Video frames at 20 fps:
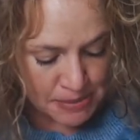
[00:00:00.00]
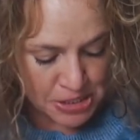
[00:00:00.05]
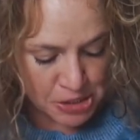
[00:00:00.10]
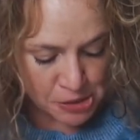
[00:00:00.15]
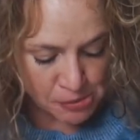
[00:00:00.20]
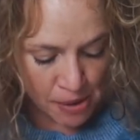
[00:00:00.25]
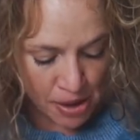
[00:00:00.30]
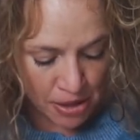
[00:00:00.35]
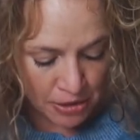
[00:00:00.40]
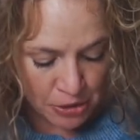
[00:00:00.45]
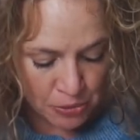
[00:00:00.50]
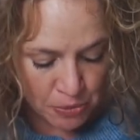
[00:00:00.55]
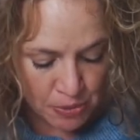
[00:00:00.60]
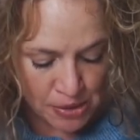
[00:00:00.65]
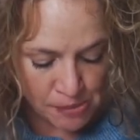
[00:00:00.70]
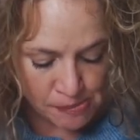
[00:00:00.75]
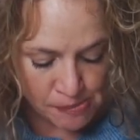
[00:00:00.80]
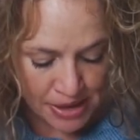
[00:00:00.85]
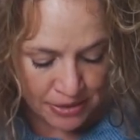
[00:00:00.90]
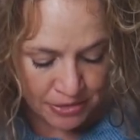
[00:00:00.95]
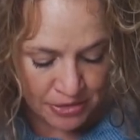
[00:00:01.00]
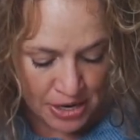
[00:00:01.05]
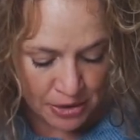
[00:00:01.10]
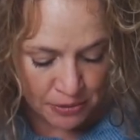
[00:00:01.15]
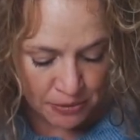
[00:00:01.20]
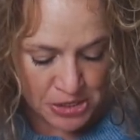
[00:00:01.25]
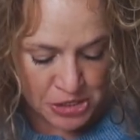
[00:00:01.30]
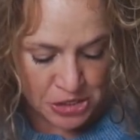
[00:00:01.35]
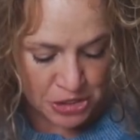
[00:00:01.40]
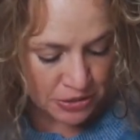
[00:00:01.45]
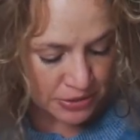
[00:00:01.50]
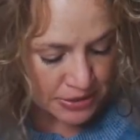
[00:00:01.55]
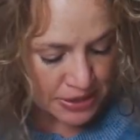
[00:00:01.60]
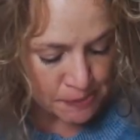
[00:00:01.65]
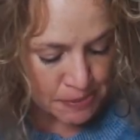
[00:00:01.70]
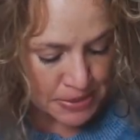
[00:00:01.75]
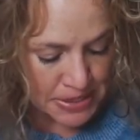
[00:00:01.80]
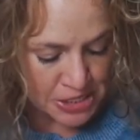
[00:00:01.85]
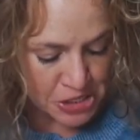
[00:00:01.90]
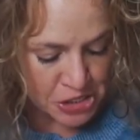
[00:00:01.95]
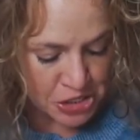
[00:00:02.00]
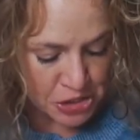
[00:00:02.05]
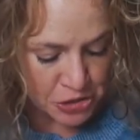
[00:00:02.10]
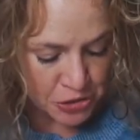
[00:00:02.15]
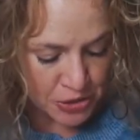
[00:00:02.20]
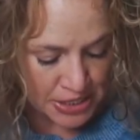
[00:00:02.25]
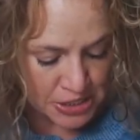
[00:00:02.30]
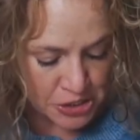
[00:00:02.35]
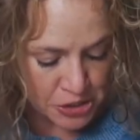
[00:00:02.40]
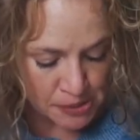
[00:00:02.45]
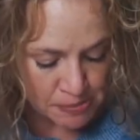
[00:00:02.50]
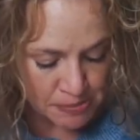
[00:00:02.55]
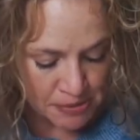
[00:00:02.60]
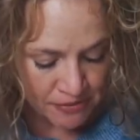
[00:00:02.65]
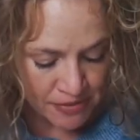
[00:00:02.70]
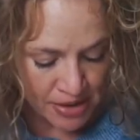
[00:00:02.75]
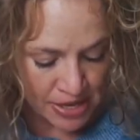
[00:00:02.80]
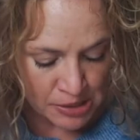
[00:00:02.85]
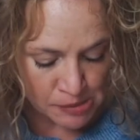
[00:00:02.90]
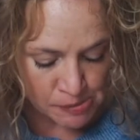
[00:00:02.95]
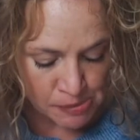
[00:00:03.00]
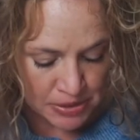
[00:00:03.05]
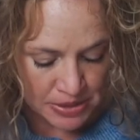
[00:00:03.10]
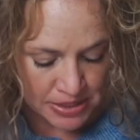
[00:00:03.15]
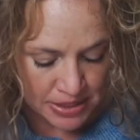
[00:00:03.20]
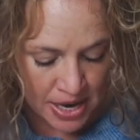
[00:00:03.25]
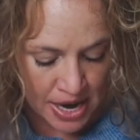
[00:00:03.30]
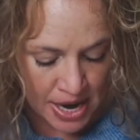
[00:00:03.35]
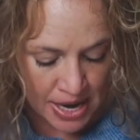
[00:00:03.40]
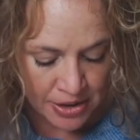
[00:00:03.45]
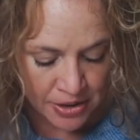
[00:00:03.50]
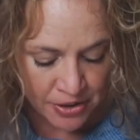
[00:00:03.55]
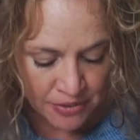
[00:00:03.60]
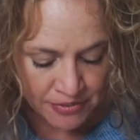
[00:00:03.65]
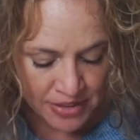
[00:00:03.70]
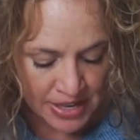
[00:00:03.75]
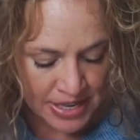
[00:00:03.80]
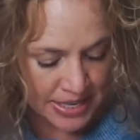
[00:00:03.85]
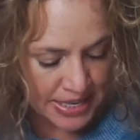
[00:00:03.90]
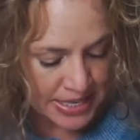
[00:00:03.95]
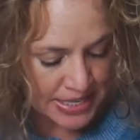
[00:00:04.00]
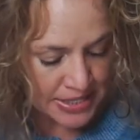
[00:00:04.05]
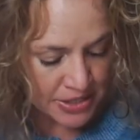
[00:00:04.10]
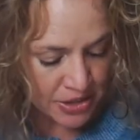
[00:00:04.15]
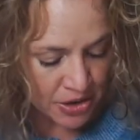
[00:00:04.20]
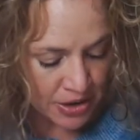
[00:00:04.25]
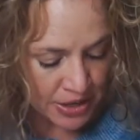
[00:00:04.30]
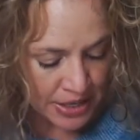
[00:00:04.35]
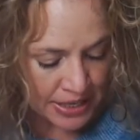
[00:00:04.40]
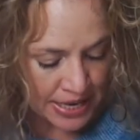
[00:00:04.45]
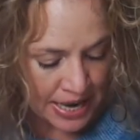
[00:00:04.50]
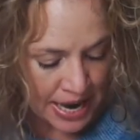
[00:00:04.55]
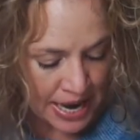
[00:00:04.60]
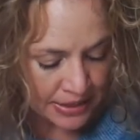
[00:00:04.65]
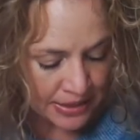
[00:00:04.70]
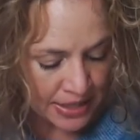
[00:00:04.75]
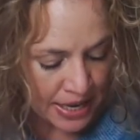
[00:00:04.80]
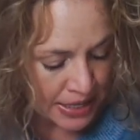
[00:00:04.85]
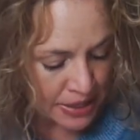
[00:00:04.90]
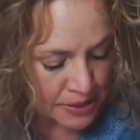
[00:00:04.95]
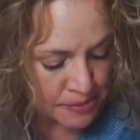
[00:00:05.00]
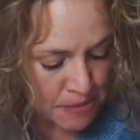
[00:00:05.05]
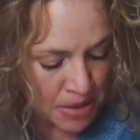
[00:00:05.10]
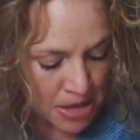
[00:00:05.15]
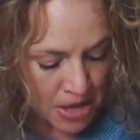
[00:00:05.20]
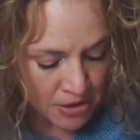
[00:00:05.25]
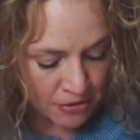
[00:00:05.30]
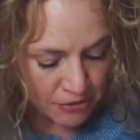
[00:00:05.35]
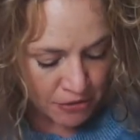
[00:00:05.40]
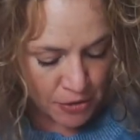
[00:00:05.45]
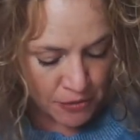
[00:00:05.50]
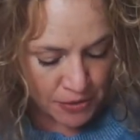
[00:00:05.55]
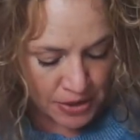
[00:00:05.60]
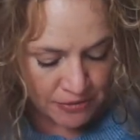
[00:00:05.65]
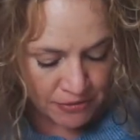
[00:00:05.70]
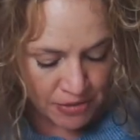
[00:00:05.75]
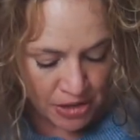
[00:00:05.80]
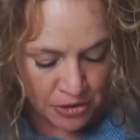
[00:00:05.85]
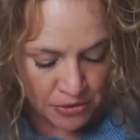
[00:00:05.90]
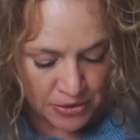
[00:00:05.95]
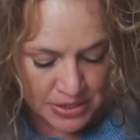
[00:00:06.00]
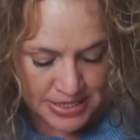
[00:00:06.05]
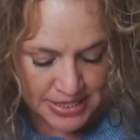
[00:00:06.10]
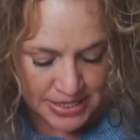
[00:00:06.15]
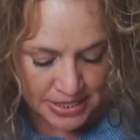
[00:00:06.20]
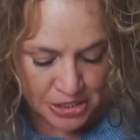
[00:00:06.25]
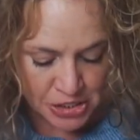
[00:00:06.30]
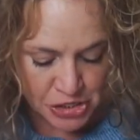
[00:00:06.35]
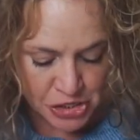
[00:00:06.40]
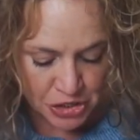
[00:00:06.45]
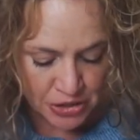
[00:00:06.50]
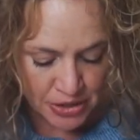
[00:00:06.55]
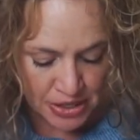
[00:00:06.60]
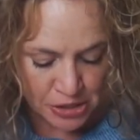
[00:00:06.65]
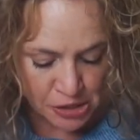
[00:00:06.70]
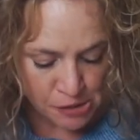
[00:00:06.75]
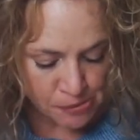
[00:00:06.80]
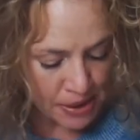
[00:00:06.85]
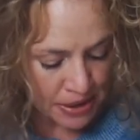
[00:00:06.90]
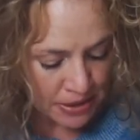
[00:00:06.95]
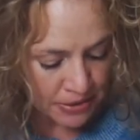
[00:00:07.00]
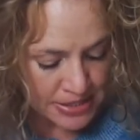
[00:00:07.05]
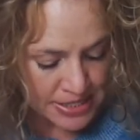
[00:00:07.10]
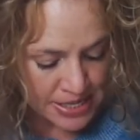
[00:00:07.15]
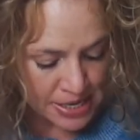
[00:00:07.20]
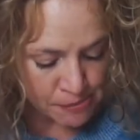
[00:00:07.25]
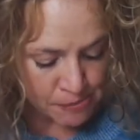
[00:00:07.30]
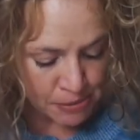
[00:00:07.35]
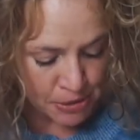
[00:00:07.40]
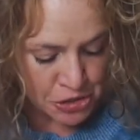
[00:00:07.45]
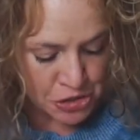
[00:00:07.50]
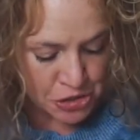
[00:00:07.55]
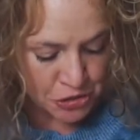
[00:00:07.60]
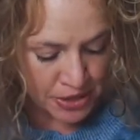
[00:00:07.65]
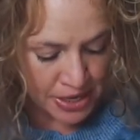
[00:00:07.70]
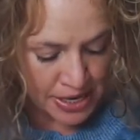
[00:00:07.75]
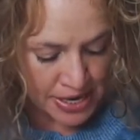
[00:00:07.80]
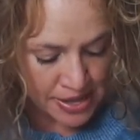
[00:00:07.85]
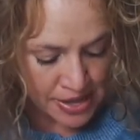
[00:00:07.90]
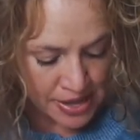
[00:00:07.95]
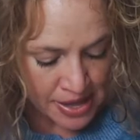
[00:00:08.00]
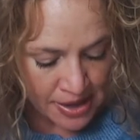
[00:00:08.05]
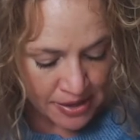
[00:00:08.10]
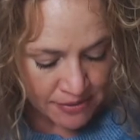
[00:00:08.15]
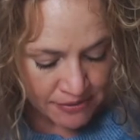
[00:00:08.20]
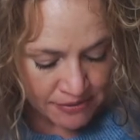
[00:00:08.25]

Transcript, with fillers: Mr. Pollard will make the original deposition transcript available to Kyle via his guardian ad litem for review and signature under penalty of perjury.